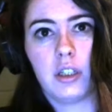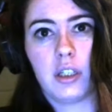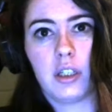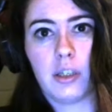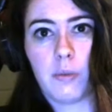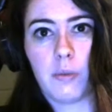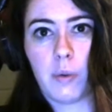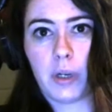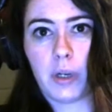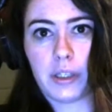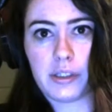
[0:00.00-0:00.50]

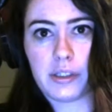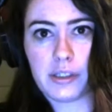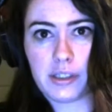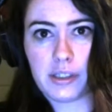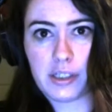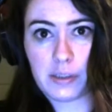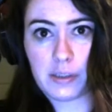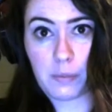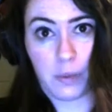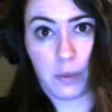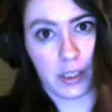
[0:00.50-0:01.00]

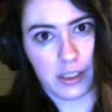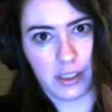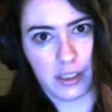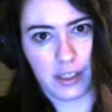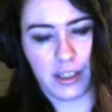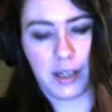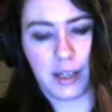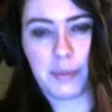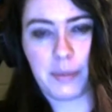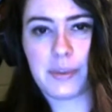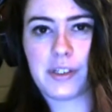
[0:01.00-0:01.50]

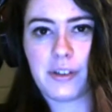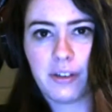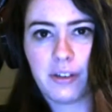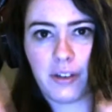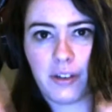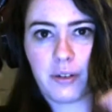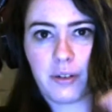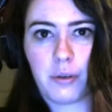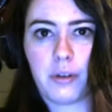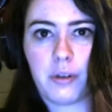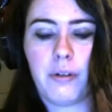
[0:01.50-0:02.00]
up until
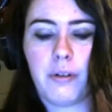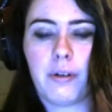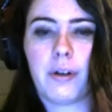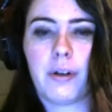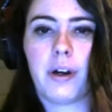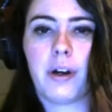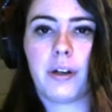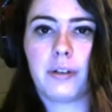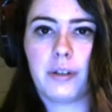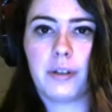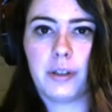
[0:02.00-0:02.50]
the
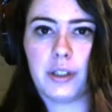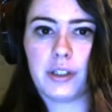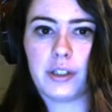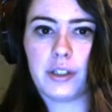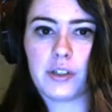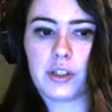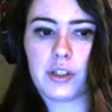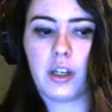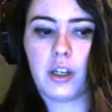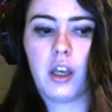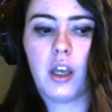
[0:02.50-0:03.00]
quote-unquote hardcore
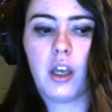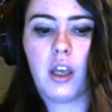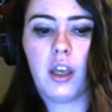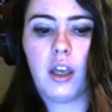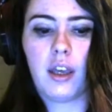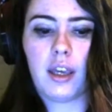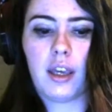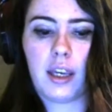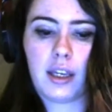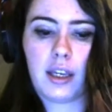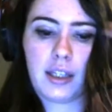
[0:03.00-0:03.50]
dungeon,
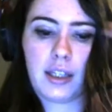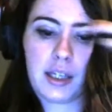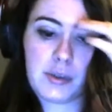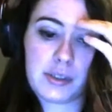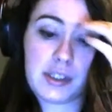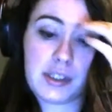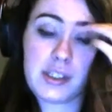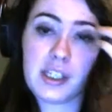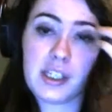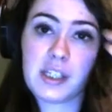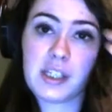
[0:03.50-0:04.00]
and that
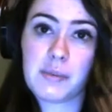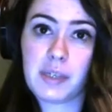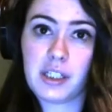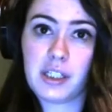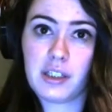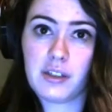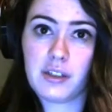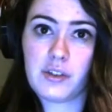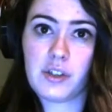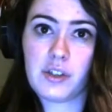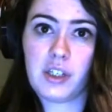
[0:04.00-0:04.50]
was a 6-man
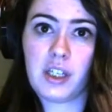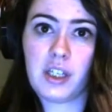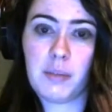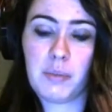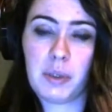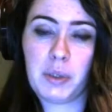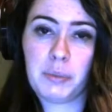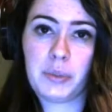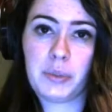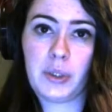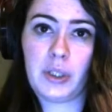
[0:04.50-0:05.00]
dungeon, and
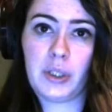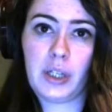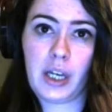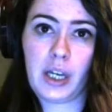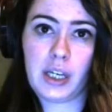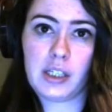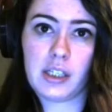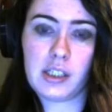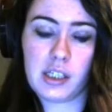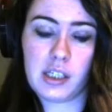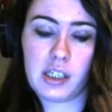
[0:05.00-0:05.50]
Bumper and
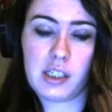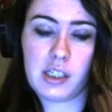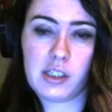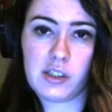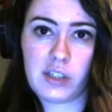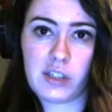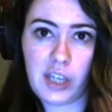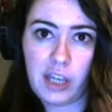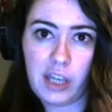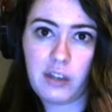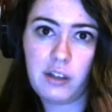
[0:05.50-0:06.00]
I did it
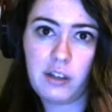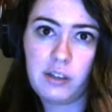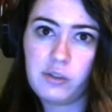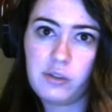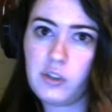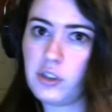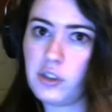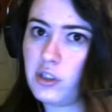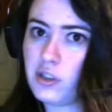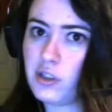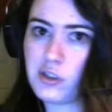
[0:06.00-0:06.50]
together,
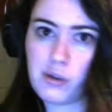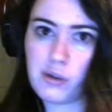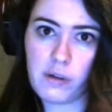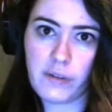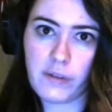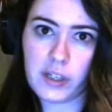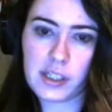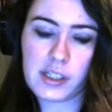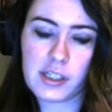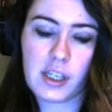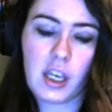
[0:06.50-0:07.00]
just the two of
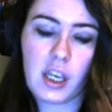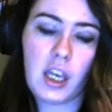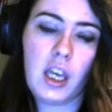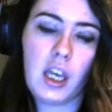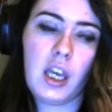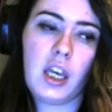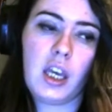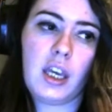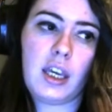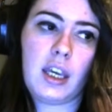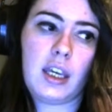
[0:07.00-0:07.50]
us.
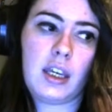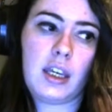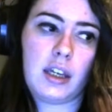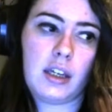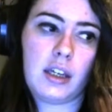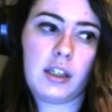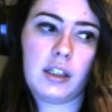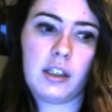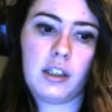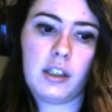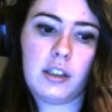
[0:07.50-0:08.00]

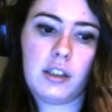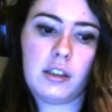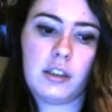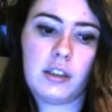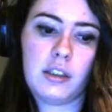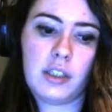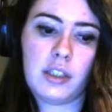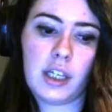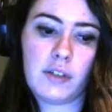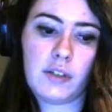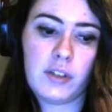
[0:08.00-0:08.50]
And
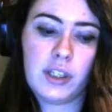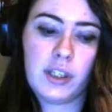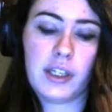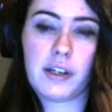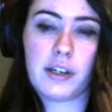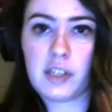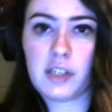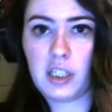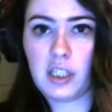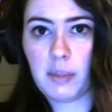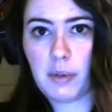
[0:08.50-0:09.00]
everything
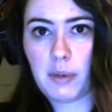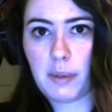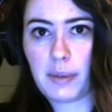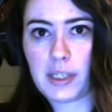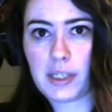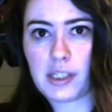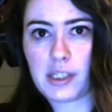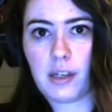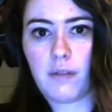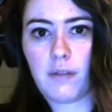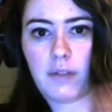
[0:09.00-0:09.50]
else I did by
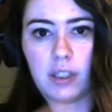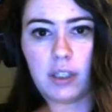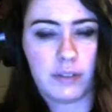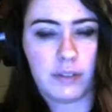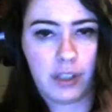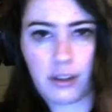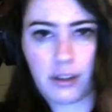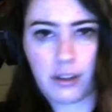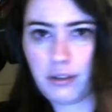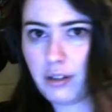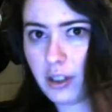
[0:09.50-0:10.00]
myself.
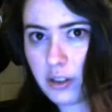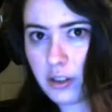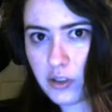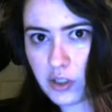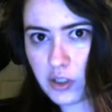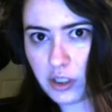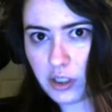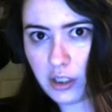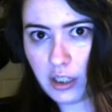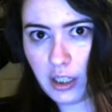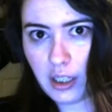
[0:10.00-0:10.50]
Every other
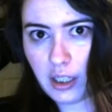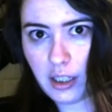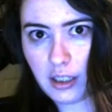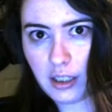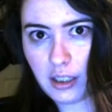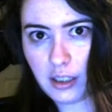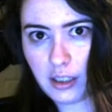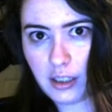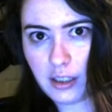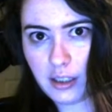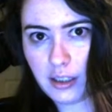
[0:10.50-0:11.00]
dungeon that
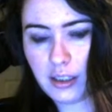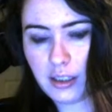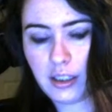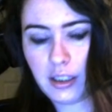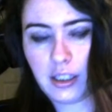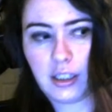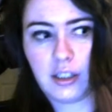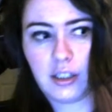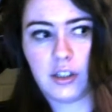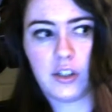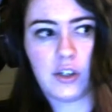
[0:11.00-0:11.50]
I
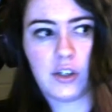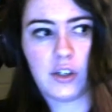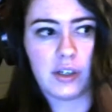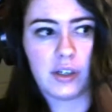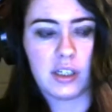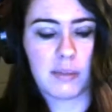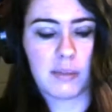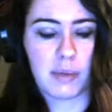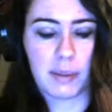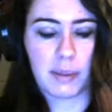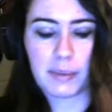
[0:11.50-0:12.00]
needed to do, I
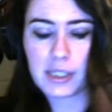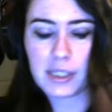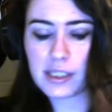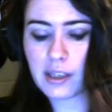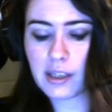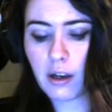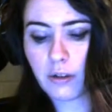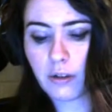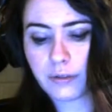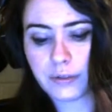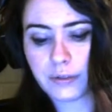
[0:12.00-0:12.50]
did by
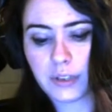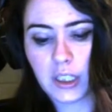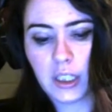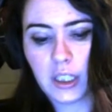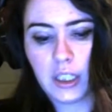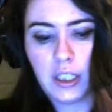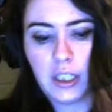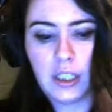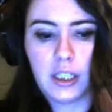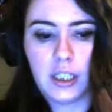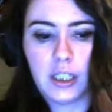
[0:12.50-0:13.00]
myself.
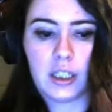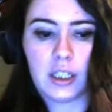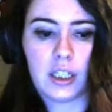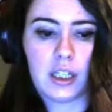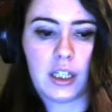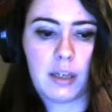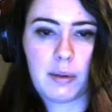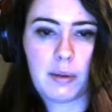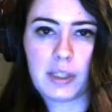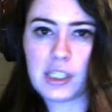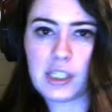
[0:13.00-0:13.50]

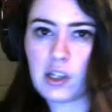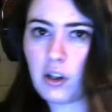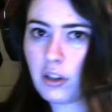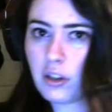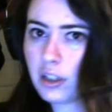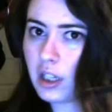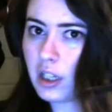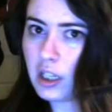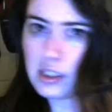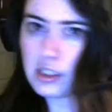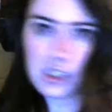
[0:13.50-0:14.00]
I did all
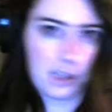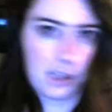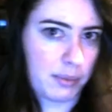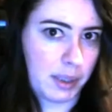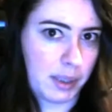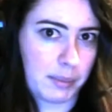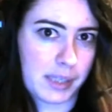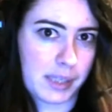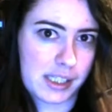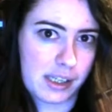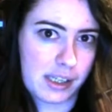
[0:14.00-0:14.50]
the content
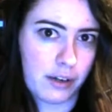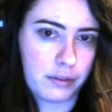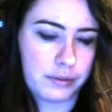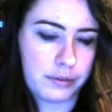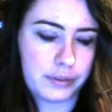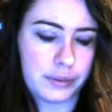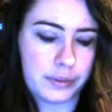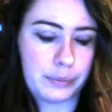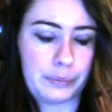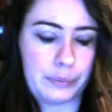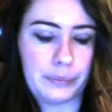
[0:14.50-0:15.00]
by
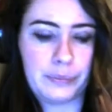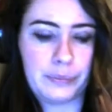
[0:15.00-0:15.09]
myself